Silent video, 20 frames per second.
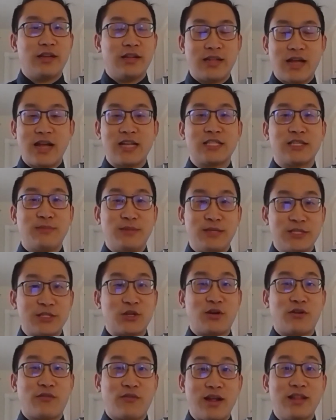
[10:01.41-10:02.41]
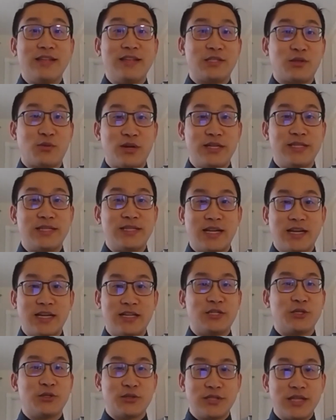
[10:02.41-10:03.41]
it has to be stirred for at least 20
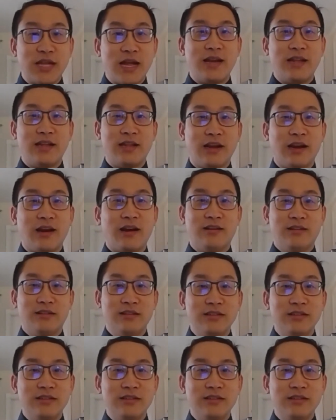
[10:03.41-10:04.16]
seconds. You're standing there